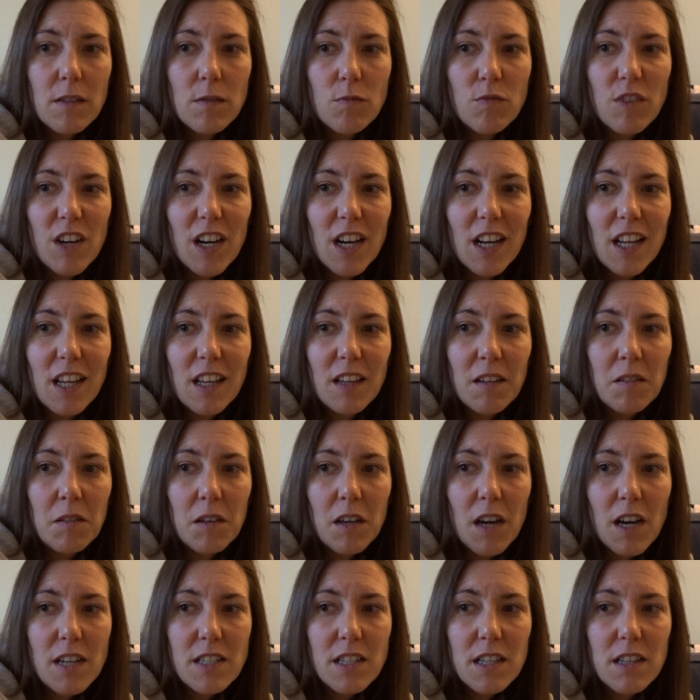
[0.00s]
really,
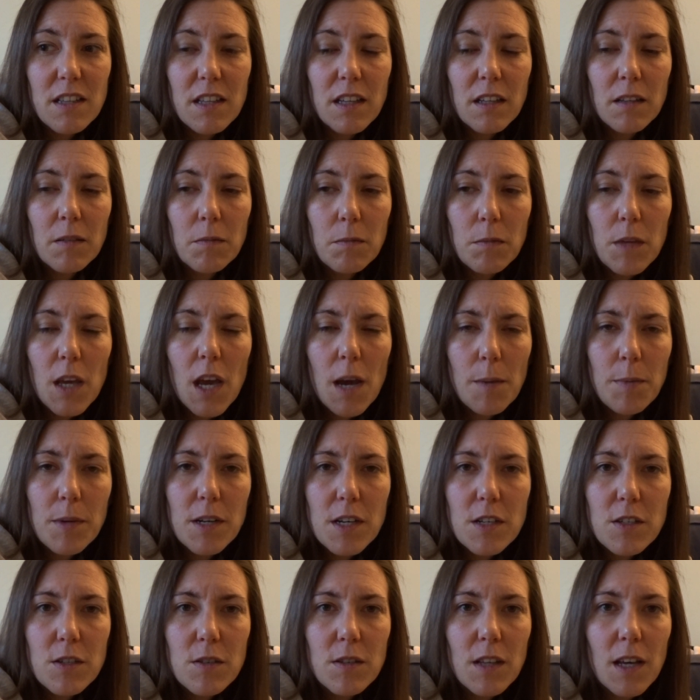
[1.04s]
I didn't think, yeah, I'm going
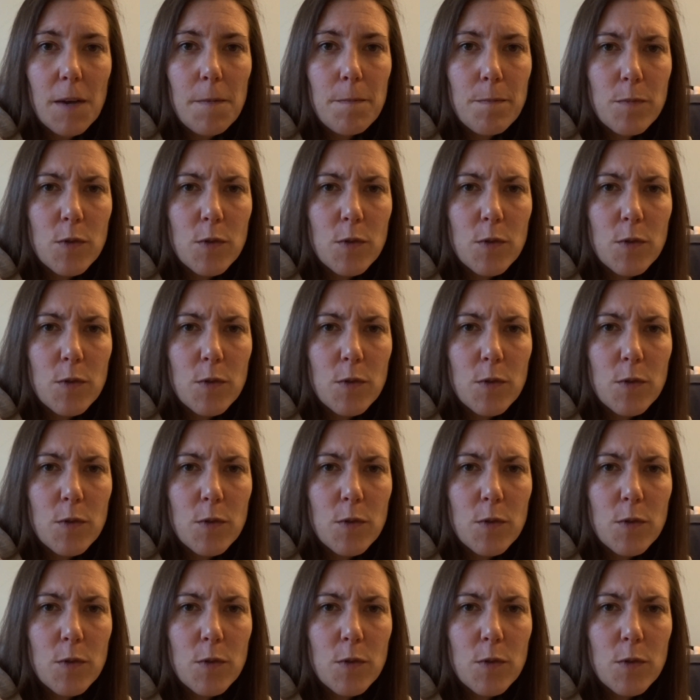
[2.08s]
to do that.